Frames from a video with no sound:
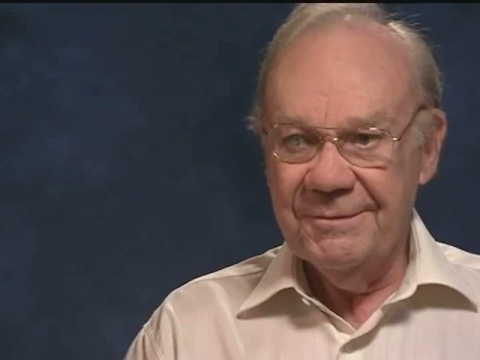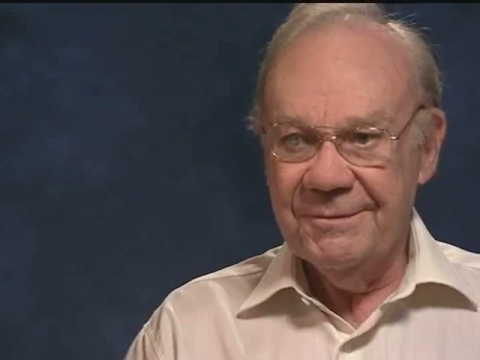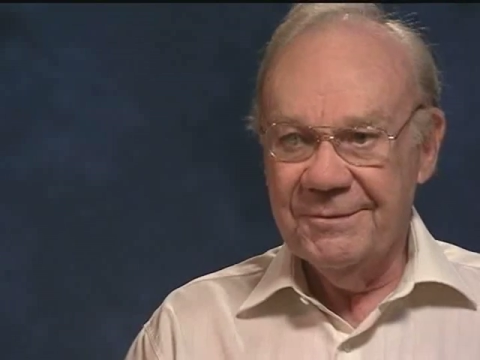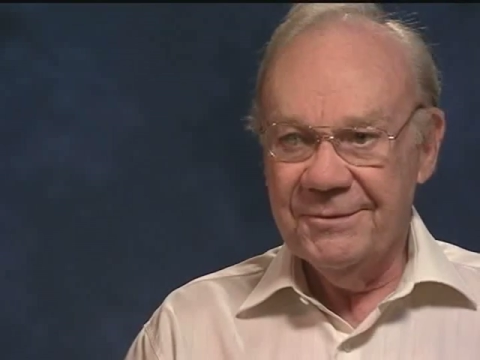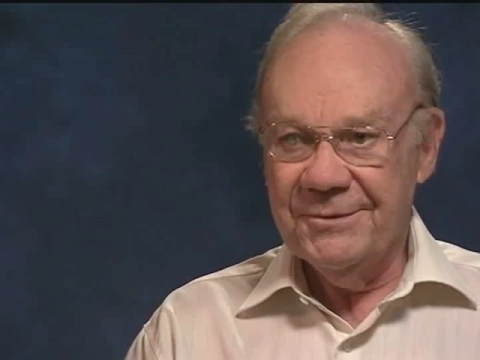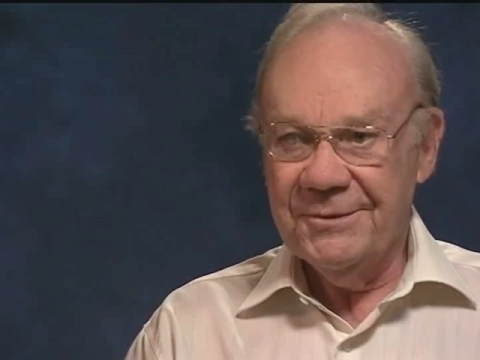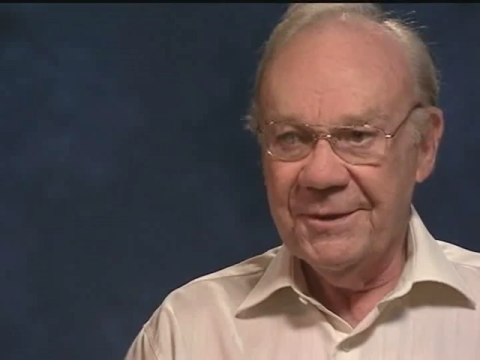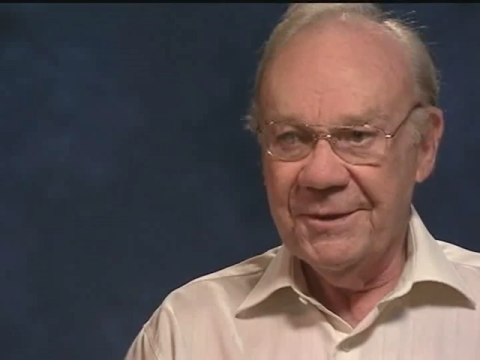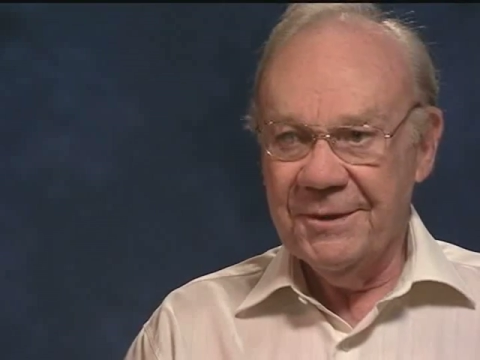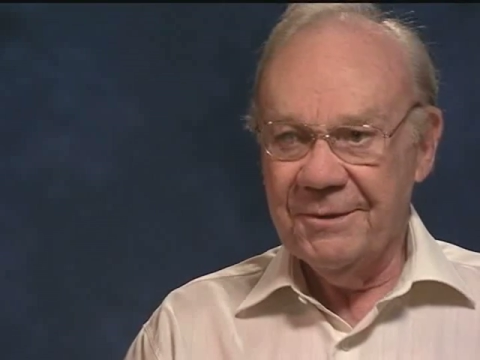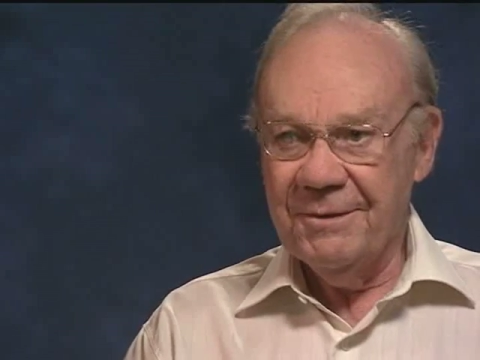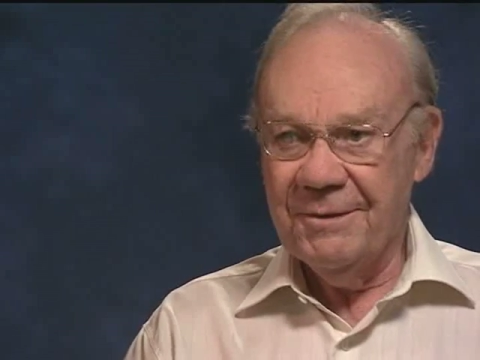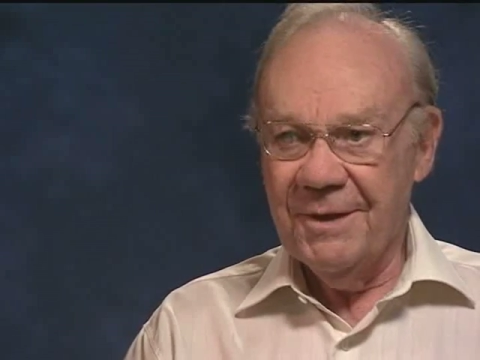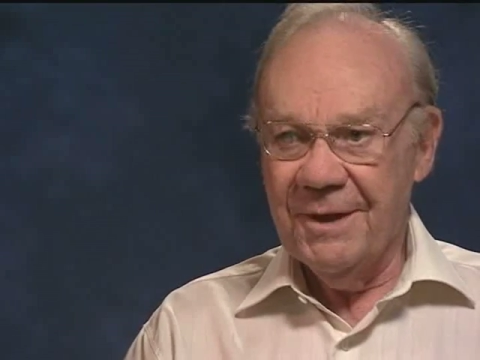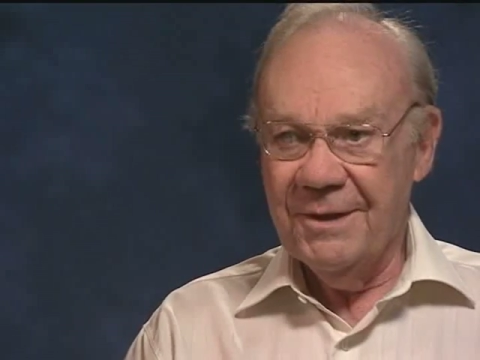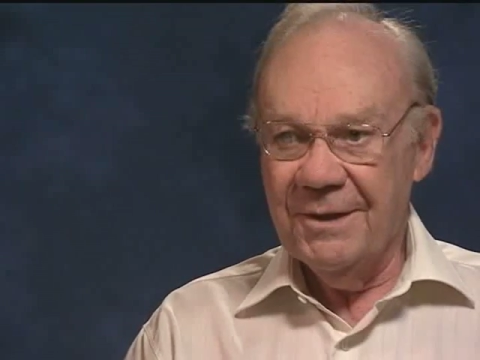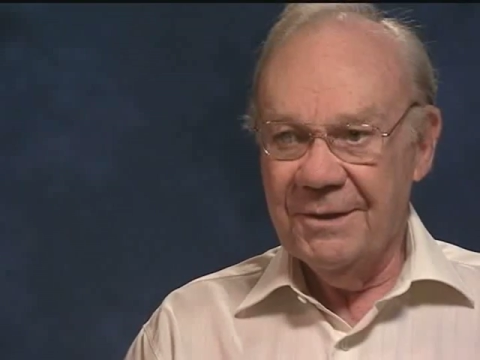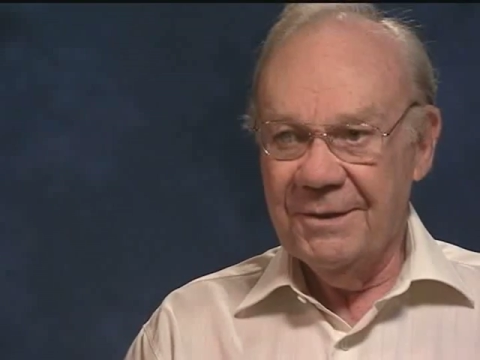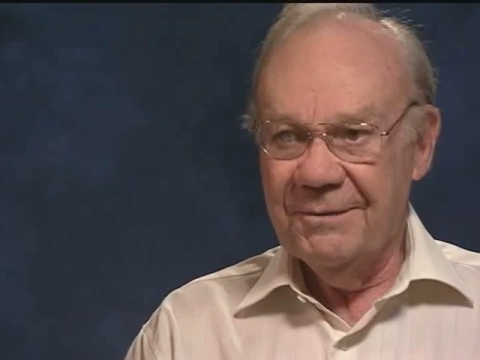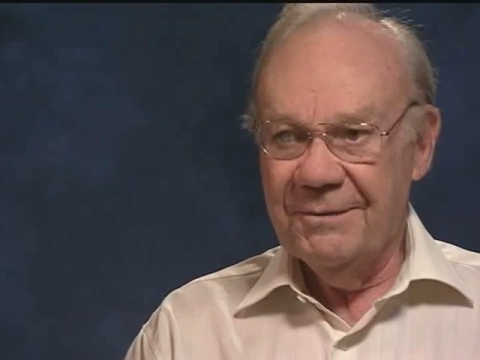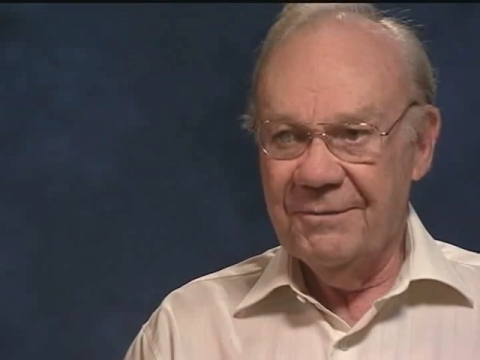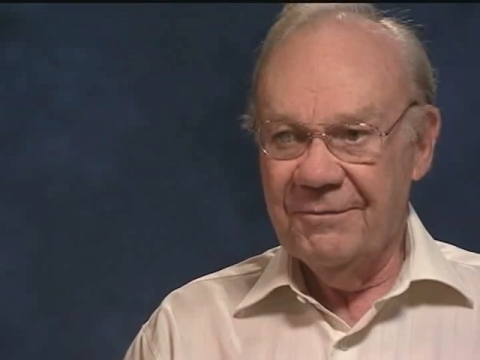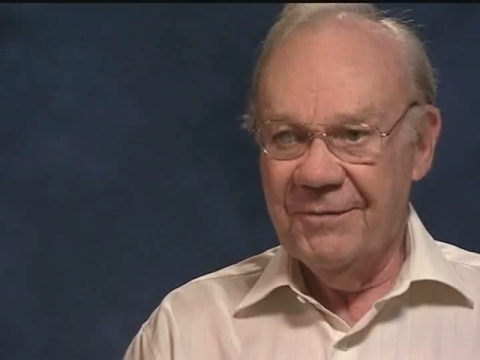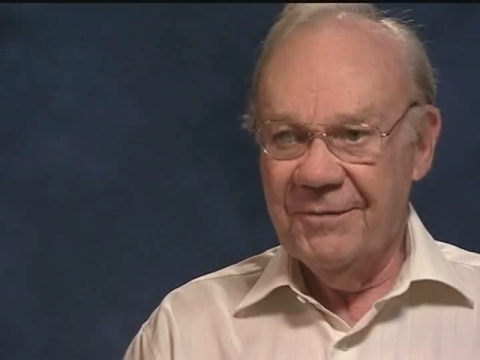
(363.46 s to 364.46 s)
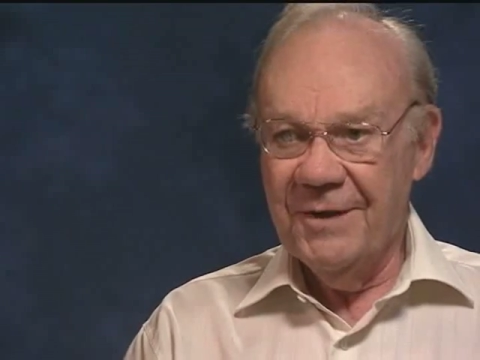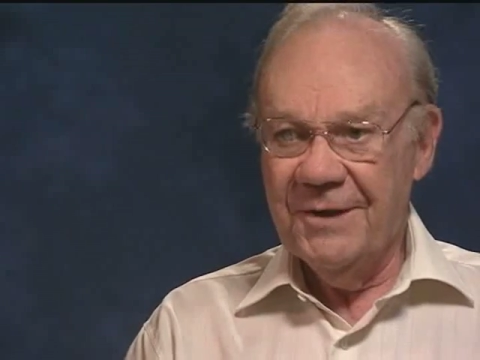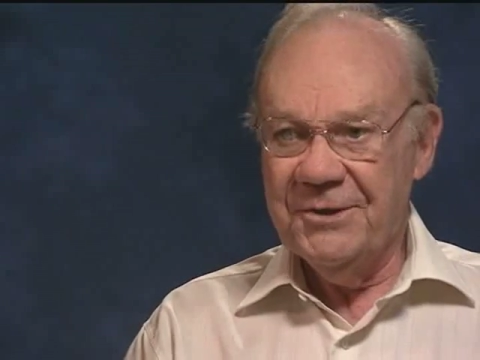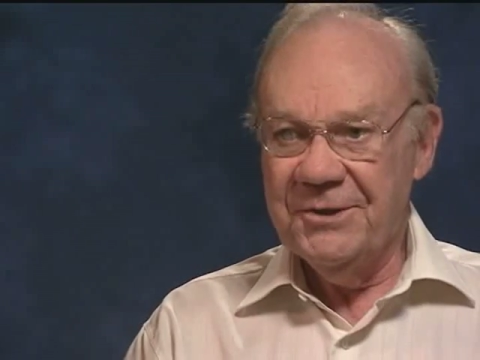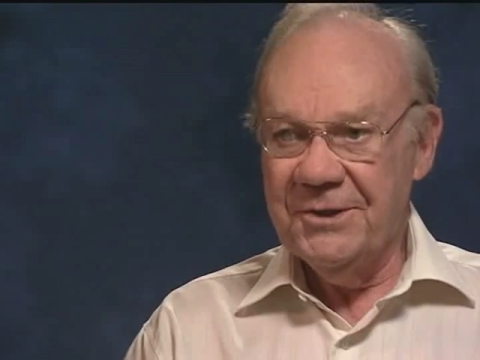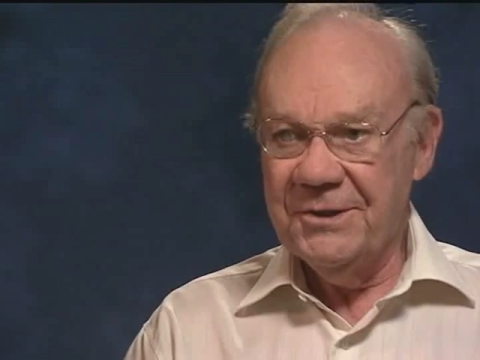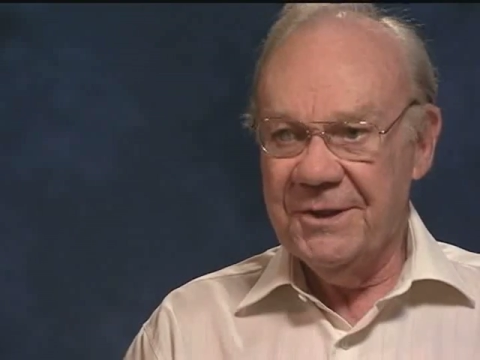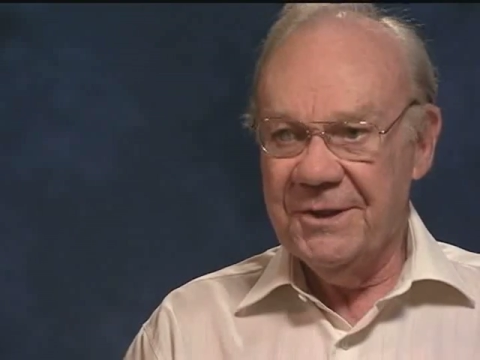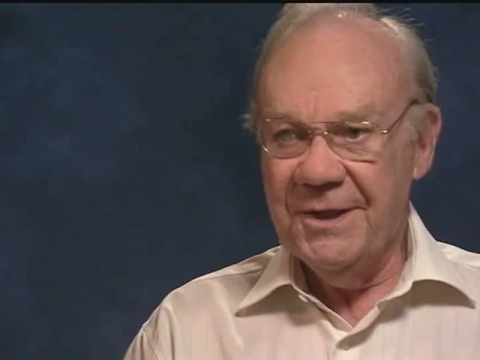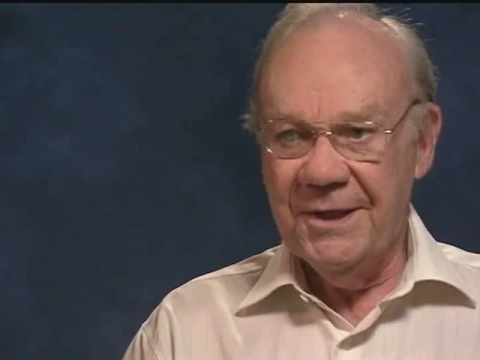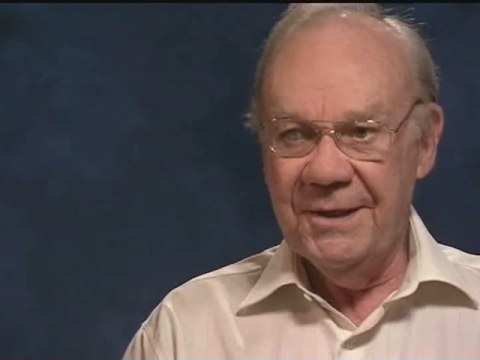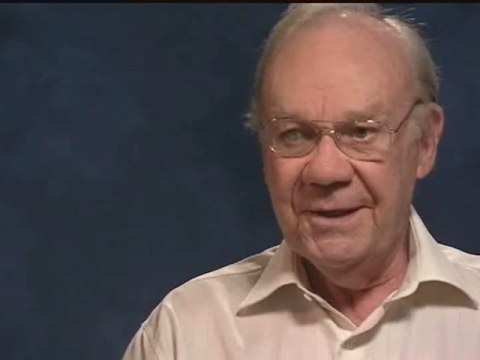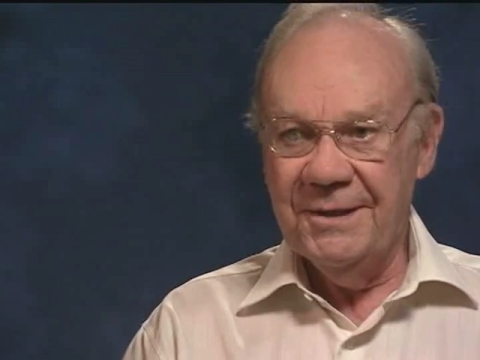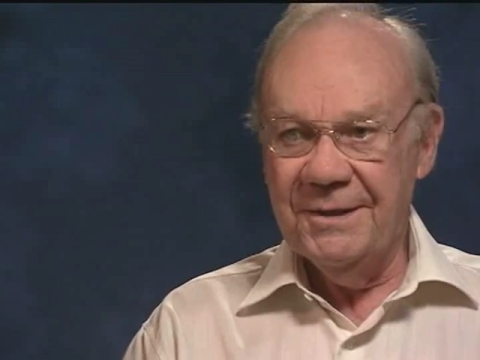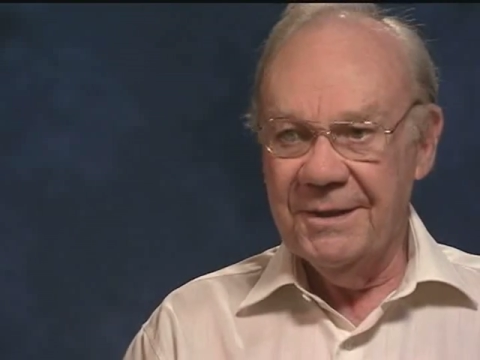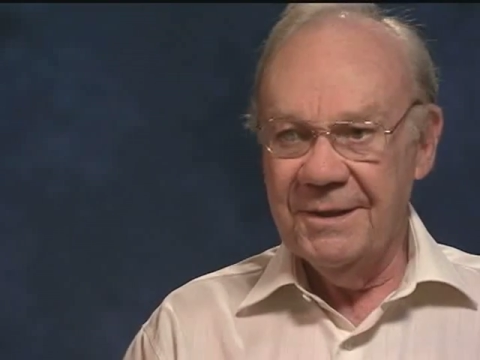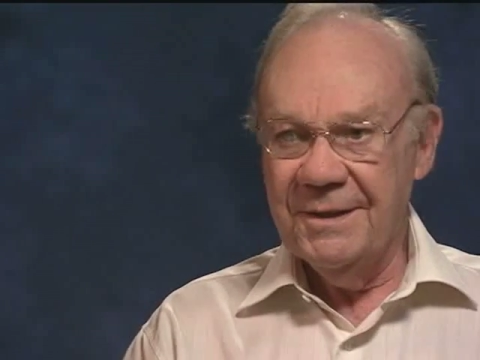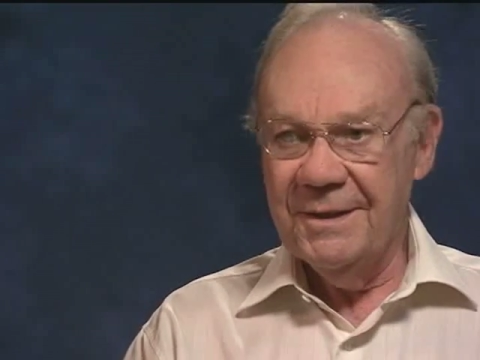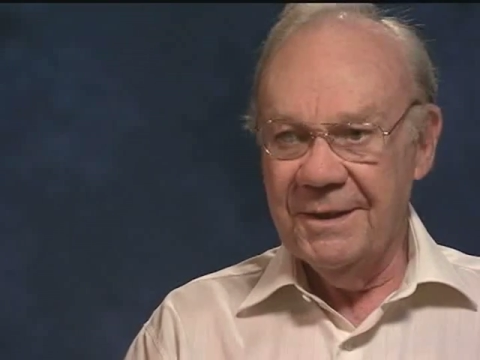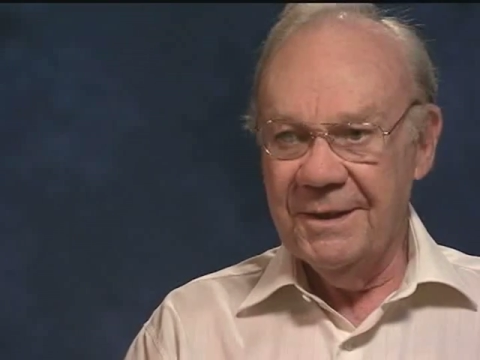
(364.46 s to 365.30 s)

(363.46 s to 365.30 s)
sit around and vegetate,